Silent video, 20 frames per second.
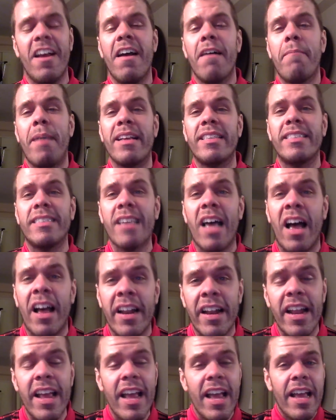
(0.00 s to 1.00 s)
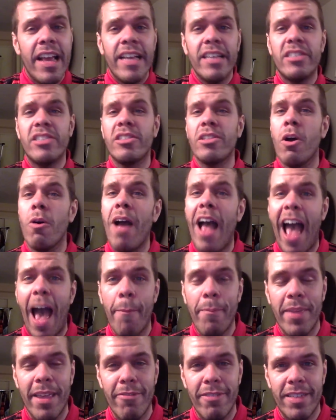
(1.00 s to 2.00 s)
My son is so
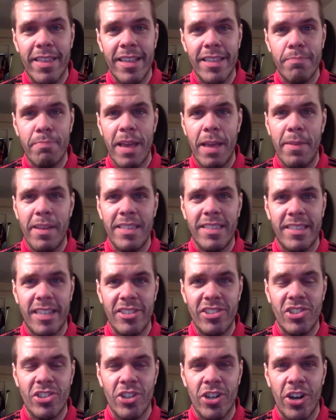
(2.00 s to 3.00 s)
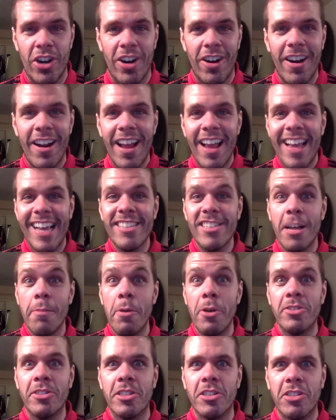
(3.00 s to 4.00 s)
happy with his baby sister. He's
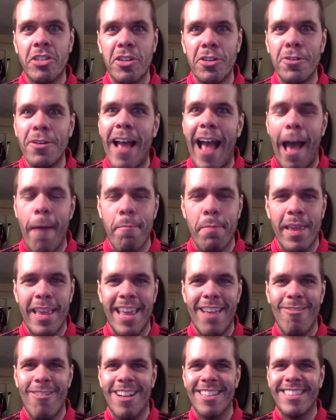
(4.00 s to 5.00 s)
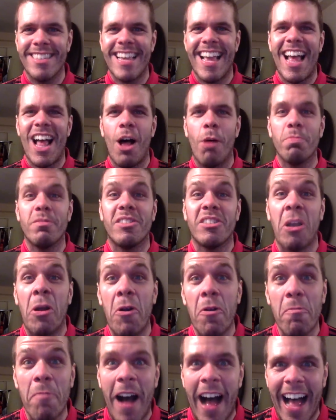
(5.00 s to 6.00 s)
almost too happy. He wants to help
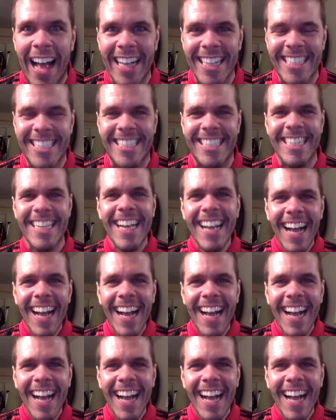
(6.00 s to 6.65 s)
too much.